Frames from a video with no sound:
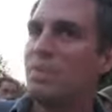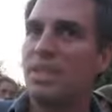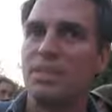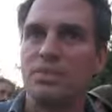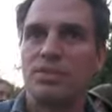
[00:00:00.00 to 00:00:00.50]

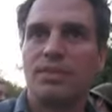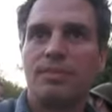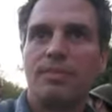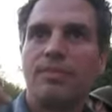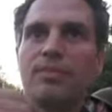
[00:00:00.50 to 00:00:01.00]
beings,
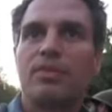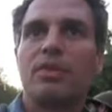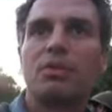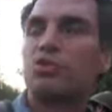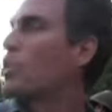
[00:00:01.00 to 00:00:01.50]

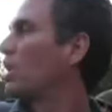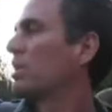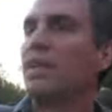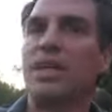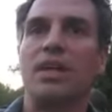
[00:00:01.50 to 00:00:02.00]

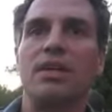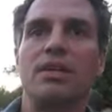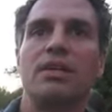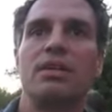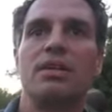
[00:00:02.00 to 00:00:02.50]
struggling here,
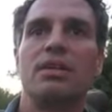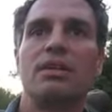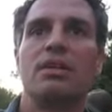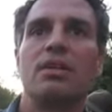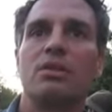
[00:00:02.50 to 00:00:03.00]

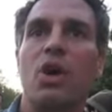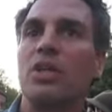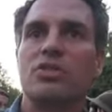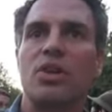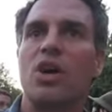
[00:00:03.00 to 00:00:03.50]

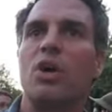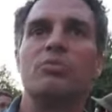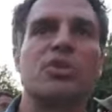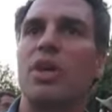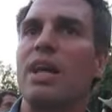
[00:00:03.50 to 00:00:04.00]
lost their
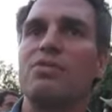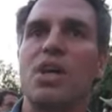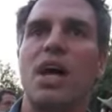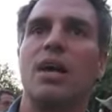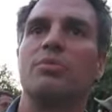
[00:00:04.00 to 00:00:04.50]
homes, don't have
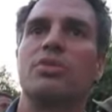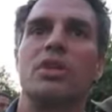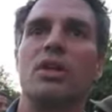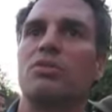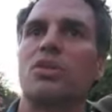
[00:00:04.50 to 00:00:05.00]
jobs,
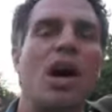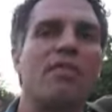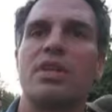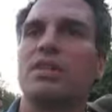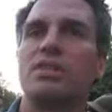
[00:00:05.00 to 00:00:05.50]
you know,
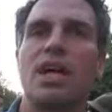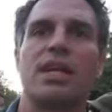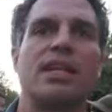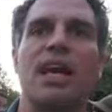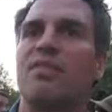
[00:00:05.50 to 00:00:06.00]
covered in
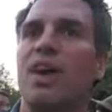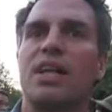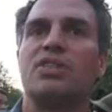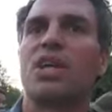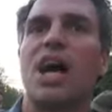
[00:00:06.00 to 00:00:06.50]
debt, can't
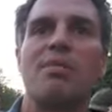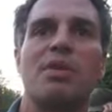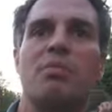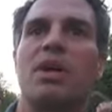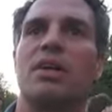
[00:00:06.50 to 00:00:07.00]
find a job
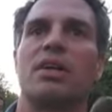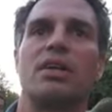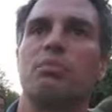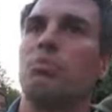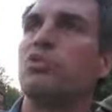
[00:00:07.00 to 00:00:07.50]
in
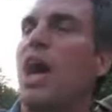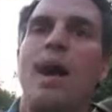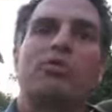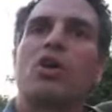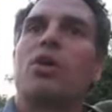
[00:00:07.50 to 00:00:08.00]
America,
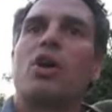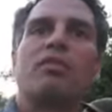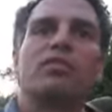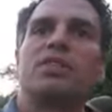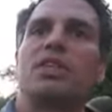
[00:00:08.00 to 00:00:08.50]
jobs going
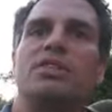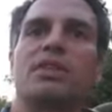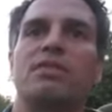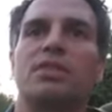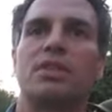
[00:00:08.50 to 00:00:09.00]
overseas
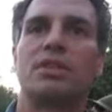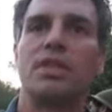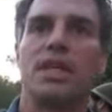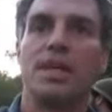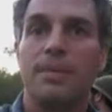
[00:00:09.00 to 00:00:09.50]
every single day.